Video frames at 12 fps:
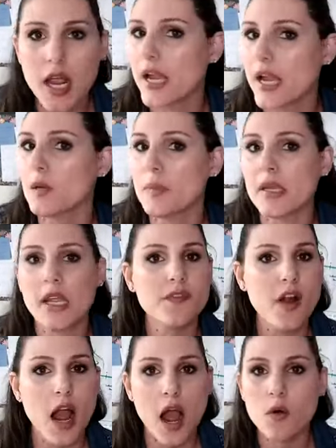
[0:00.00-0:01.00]
I could be here for
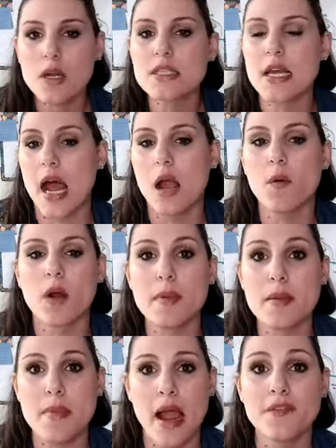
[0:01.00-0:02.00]
hours and I want to be
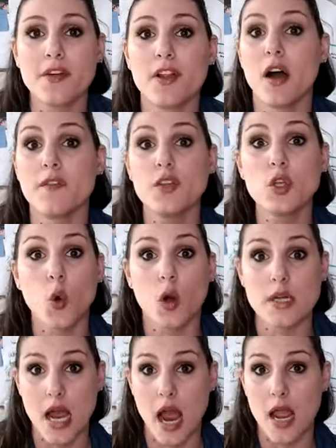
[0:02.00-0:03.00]
mindful of your
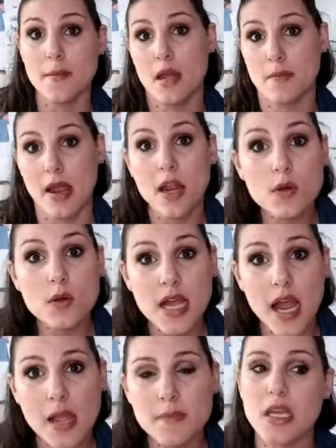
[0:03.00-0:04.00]
time and my own
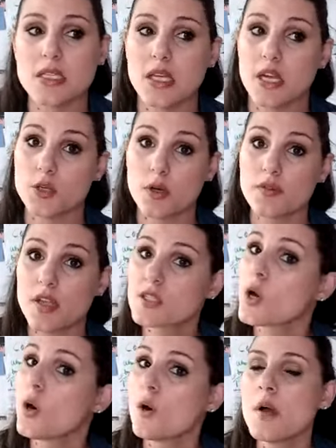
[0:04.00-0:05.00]
time because I do have kids
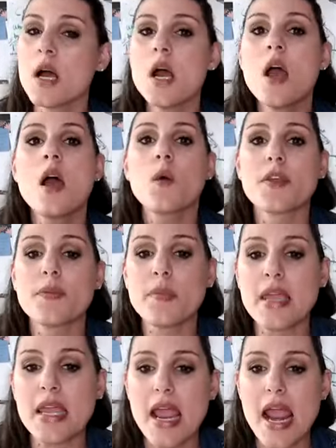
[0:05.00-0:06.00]
home with me.